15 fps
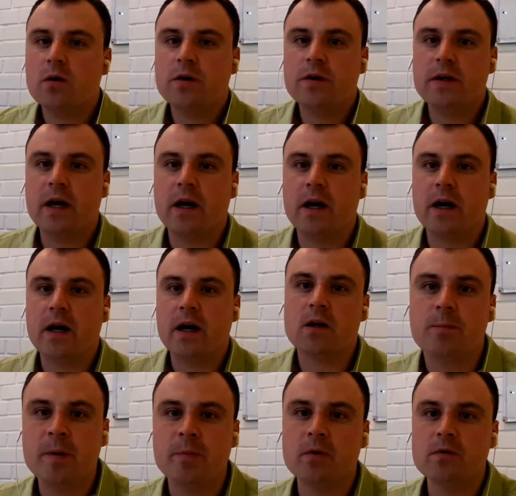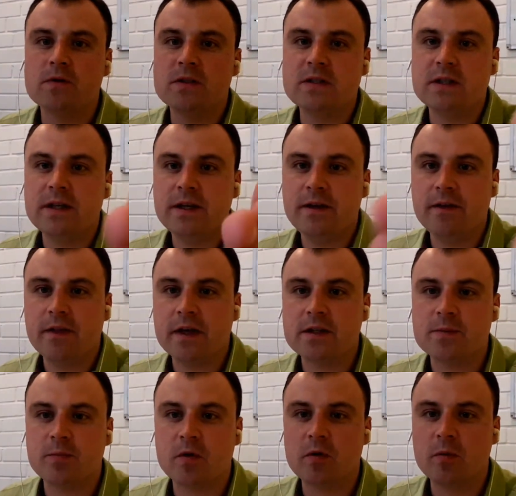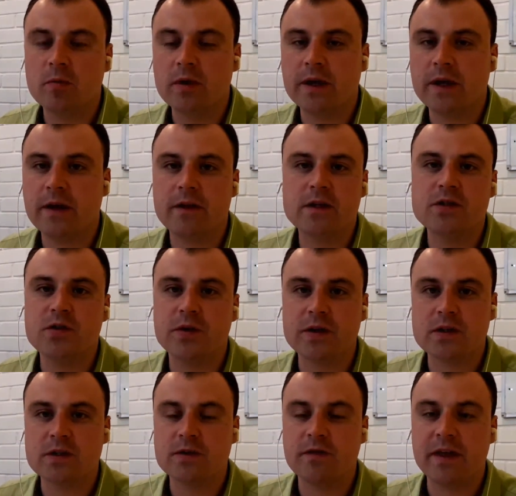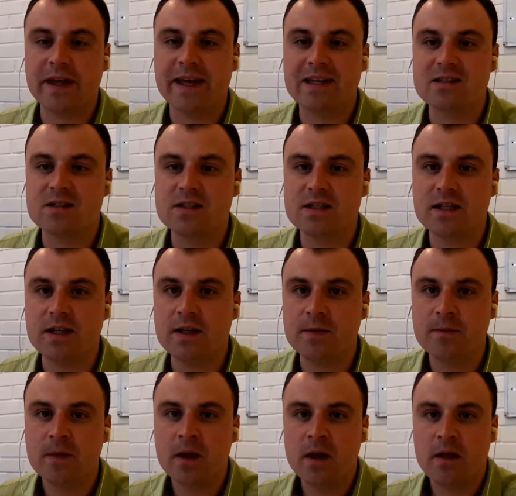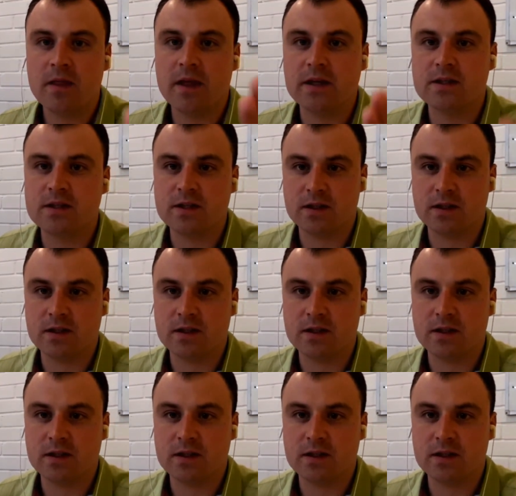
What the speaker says: Yeah, people see that probably the students they can see that